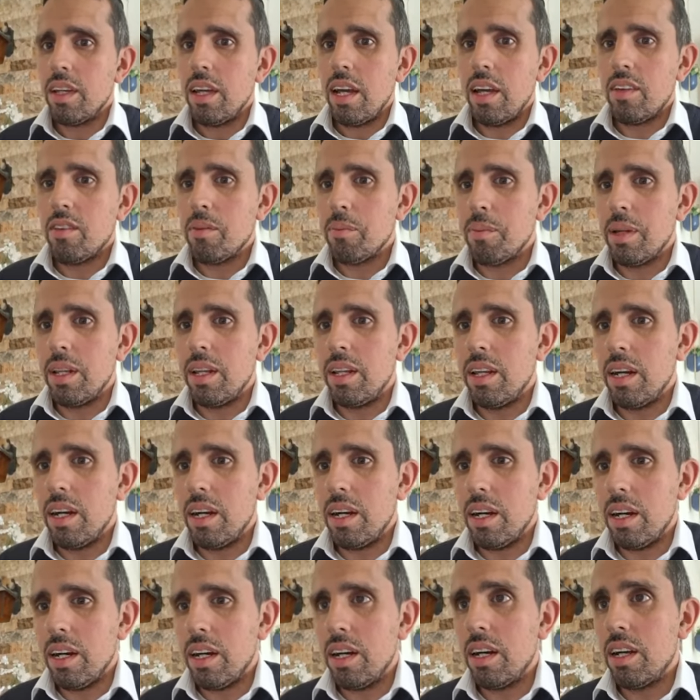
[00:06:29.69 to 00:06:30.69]
Hasn't been
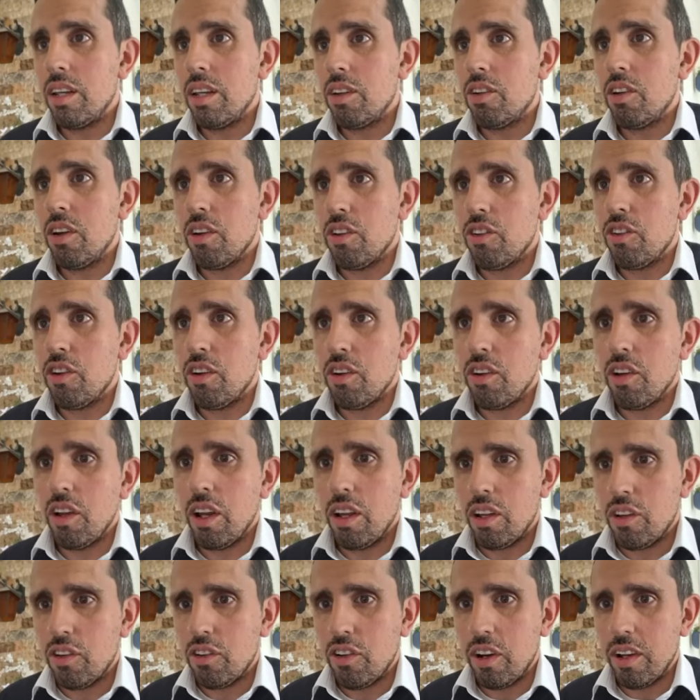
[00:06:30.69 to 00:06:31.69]
uh, tr tr
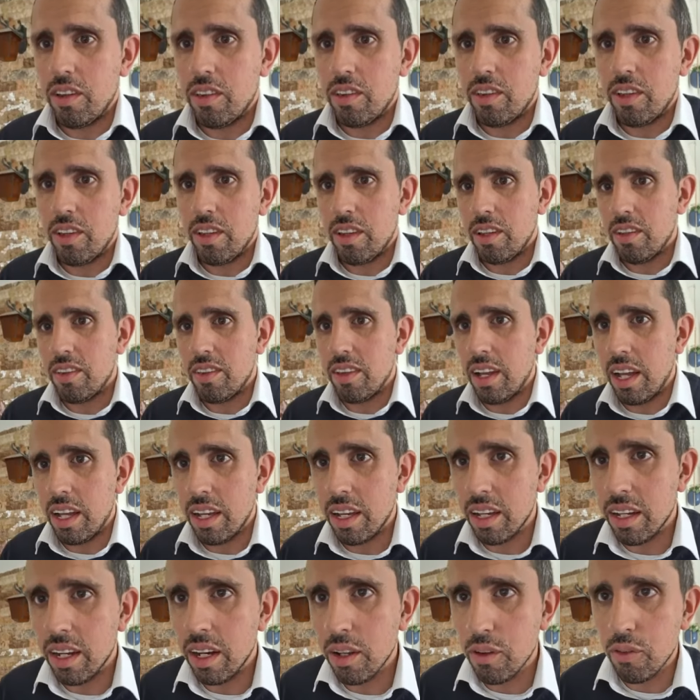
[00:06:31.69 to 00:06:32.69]
uh, traced to this
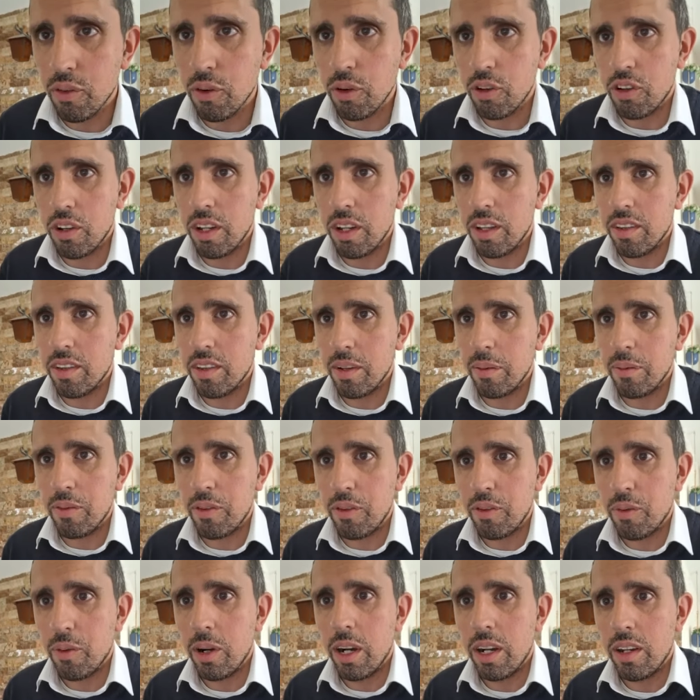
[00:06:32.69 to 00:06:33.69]
day, unfortunately, some of
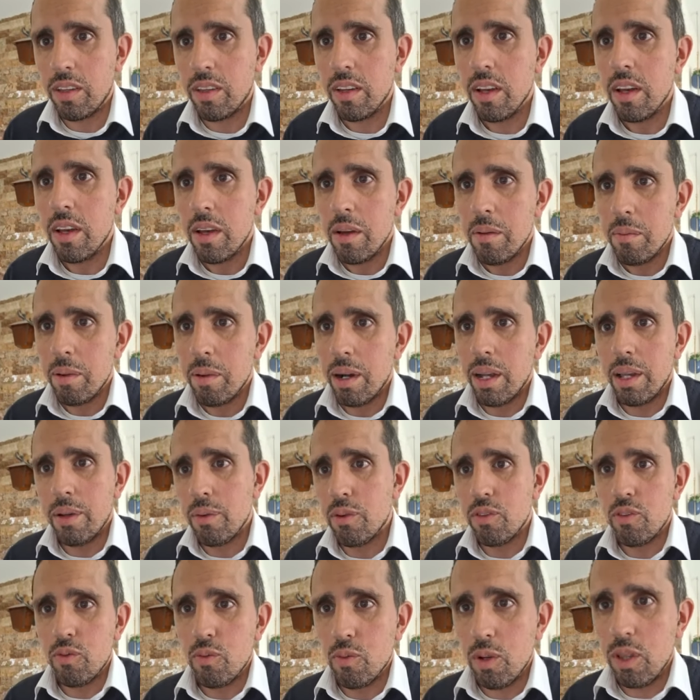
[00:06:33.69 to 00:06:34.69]
his works. But he
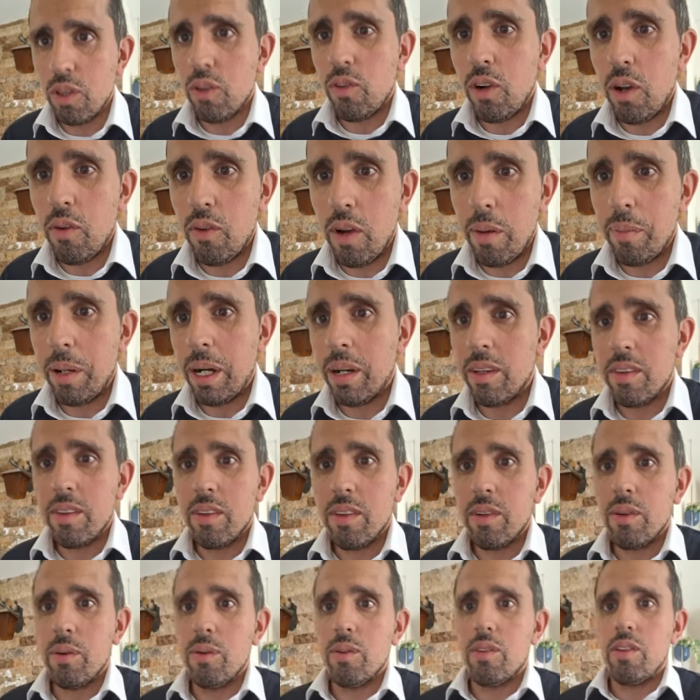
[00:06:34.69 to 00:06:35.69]
was one of the great
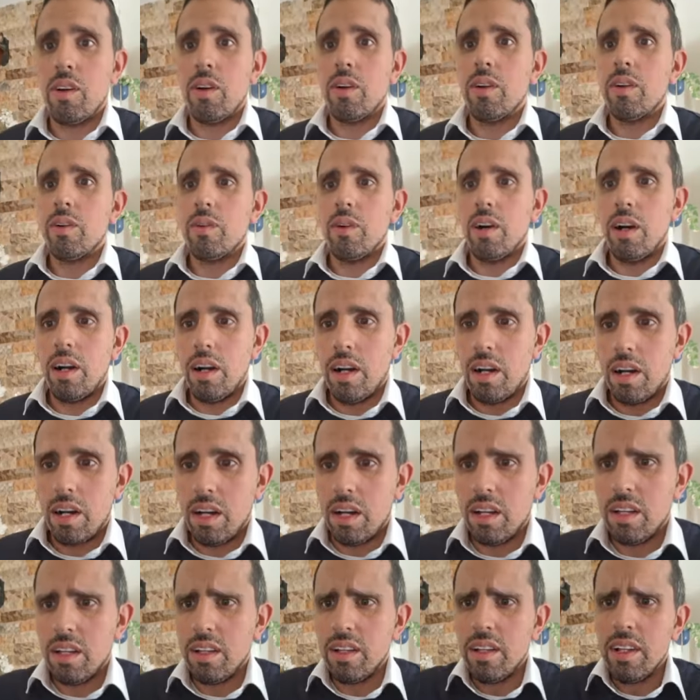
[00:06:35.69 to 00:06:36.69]
rabbis also.
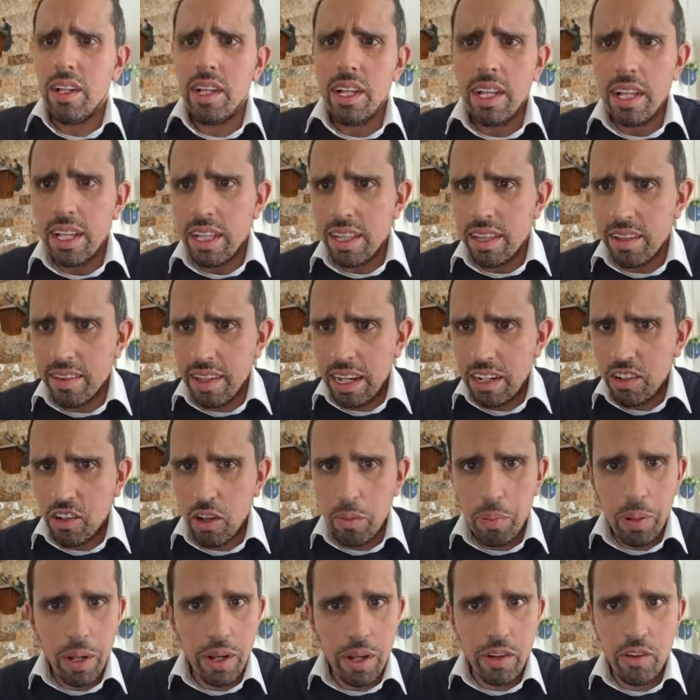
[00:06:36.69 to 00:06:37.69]
But, there's
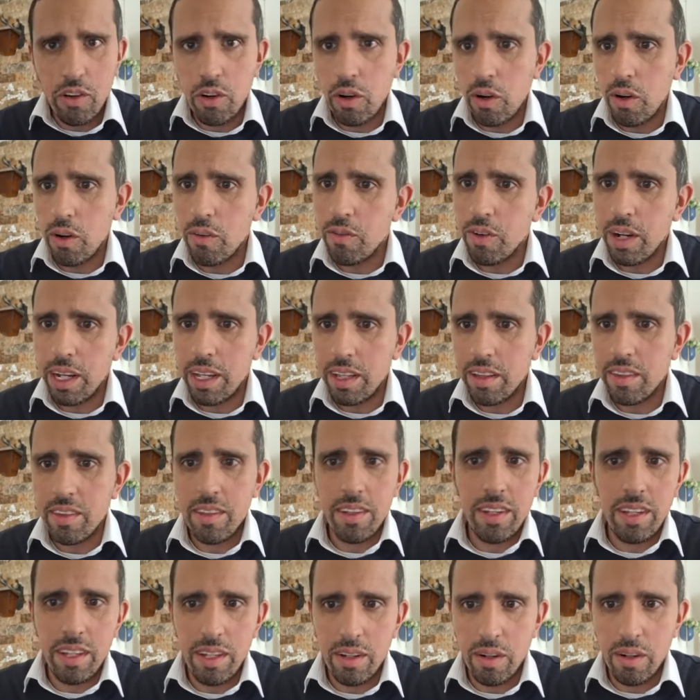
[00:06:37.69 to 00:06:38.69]
actually a picture of, I can
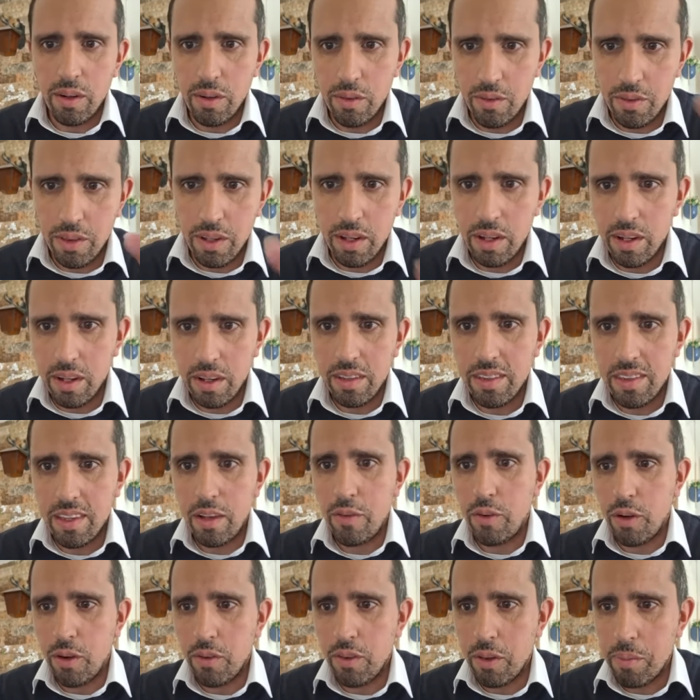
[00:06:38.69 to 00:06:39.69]
see, of the
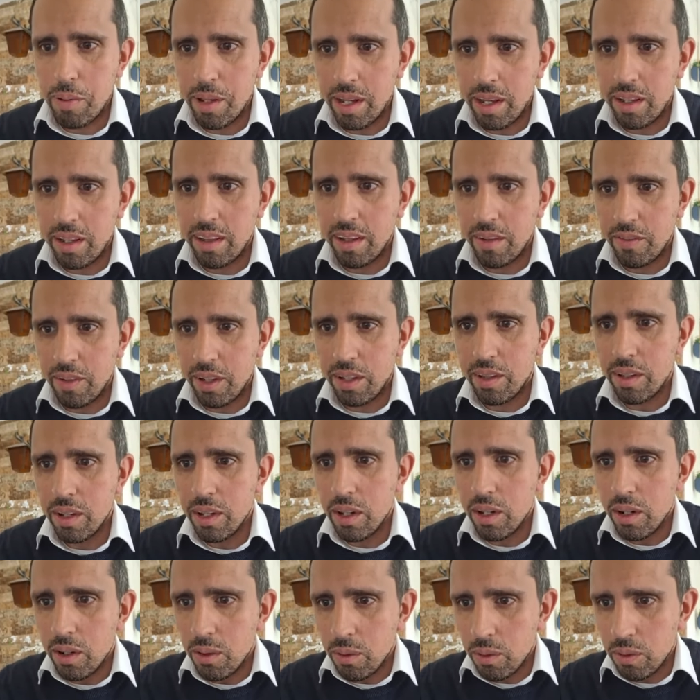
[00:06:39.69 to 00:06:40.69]
Sefer of the Pnei David
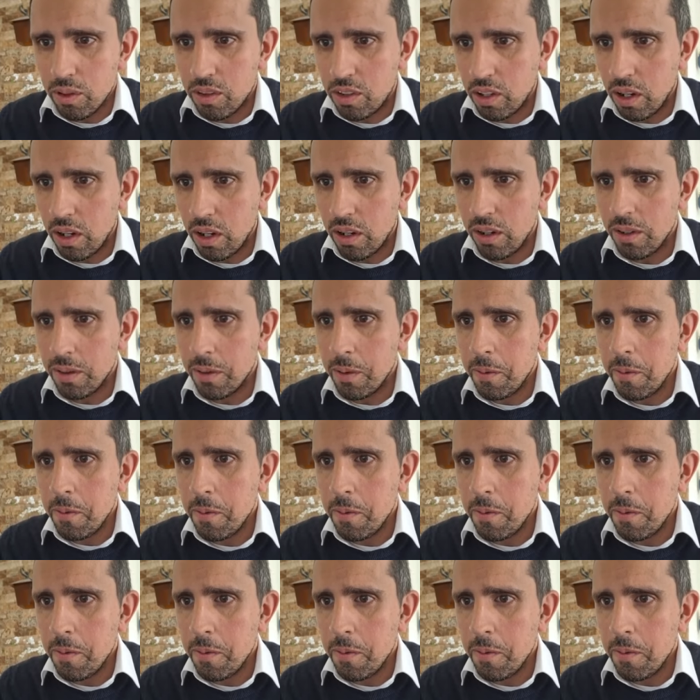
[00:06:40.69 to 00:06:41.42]
also